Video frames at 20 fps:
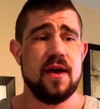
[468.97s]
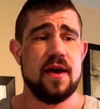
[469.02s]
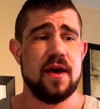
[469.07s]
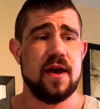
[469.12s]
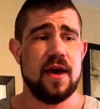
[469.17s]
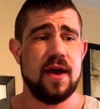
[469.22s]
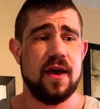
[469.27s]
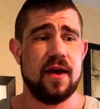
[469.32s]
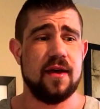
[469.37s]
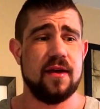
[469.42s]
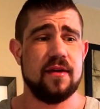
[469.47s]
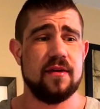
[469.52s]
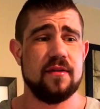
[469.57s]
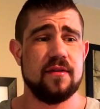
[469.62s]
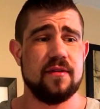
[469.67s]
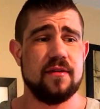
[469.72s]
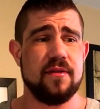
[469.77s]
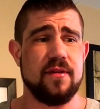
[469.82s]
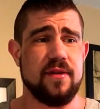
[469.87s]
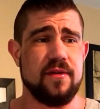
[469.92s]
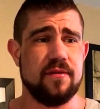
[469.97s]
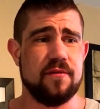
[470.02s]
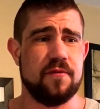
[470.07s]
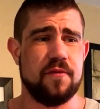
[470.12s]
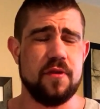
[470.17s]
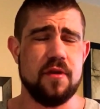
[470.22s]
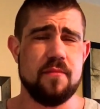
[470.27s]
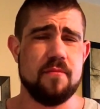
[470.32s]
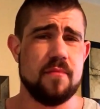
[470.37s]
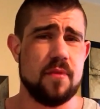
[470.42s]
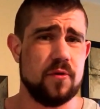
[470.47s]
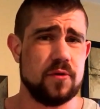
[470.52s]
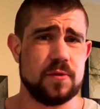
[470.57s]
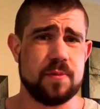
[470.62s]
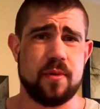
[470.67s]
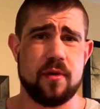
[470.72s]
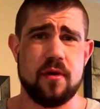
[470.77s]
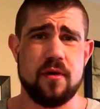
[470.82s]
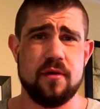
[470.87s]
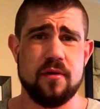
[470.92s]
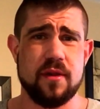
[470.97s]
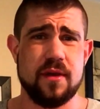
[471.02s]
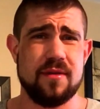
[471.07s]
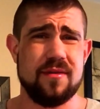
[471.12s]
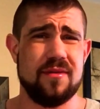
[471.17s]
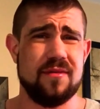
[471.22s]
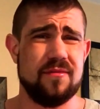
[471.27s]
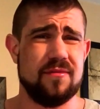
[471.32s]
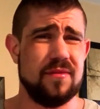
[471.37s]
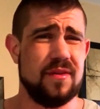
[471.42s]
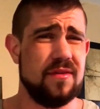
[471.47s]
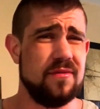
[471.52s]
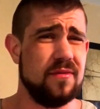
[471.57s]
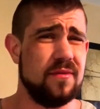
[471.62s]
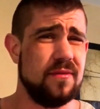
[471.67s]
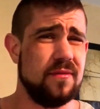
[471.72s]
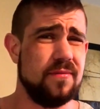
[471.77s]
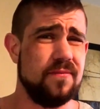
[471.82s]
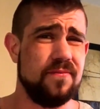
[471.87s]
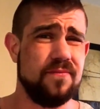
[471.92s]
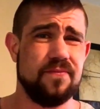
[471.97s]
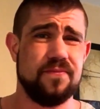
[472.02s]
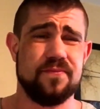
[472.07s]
And for the most part, like, even